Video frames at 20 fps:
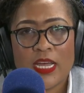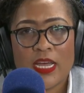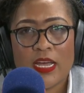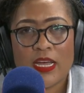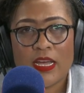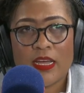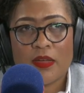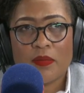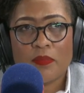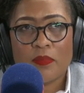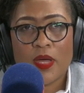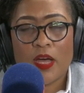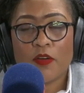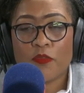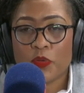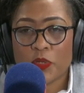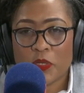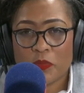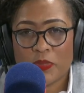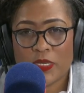
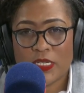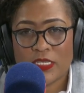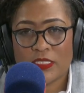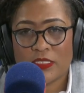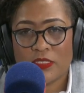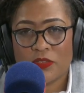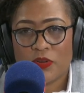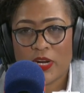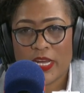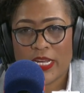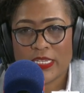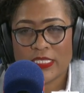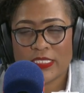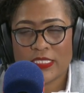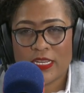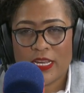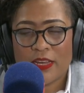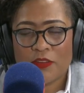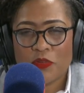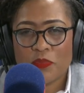affordability, right?
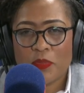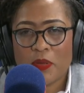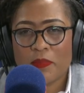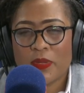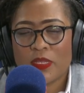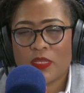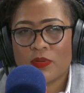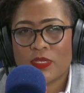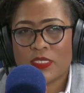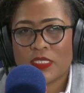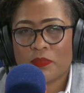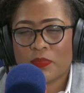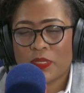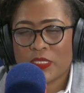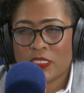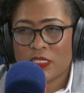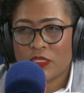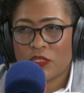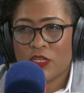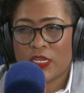Mm. I remember there was a
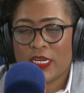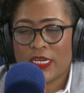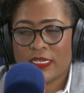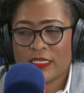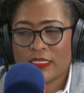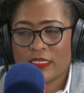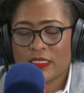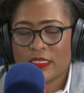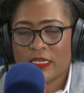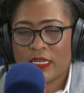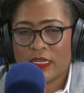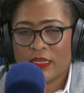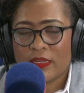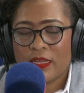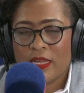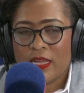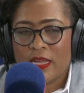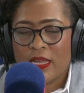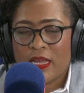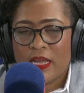particular listener
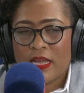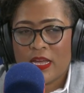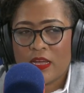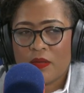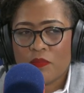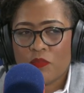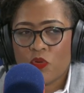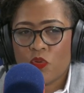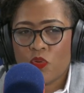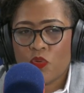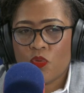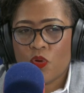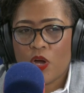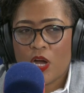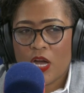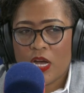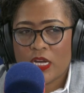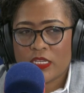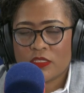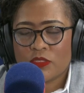who
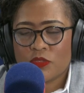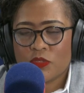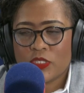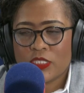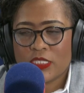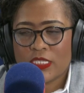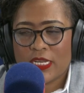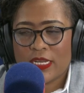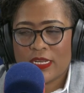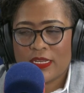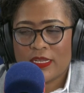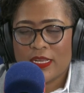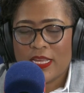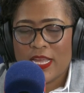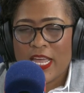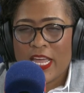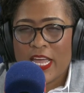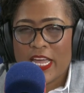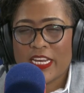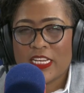asked to say,
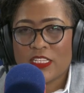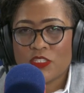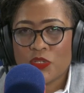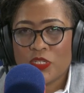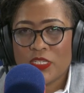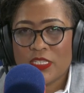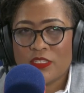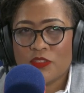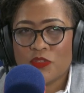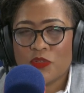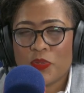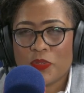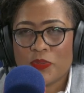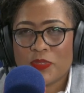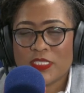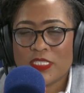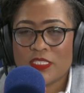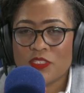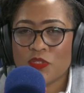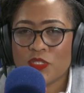and actually, you know what
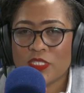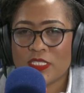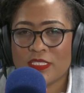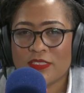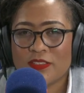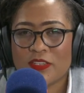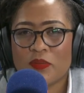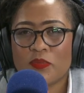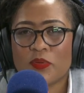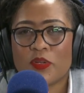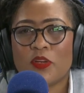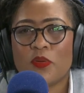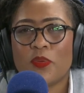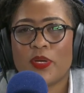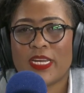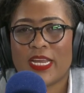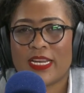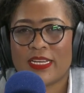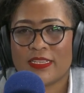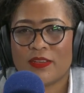was interesting,
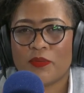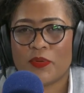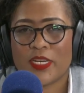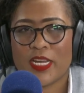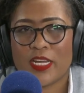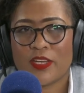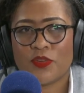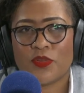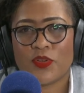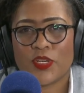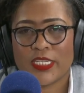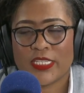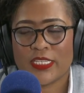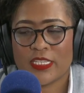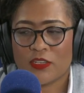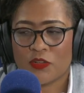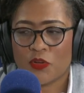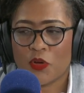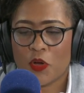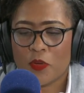Relebogile, when I read
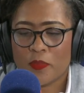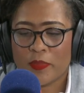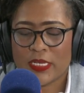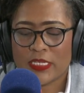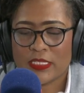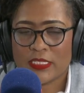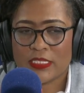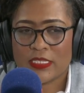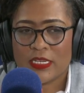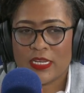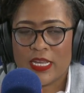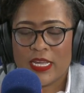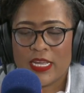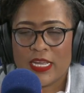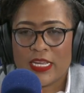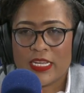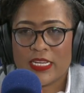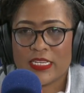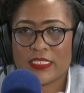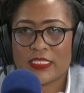that comment,
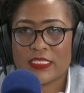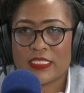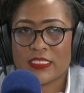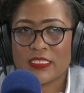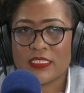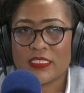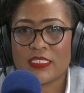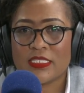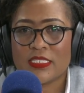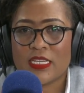it didn't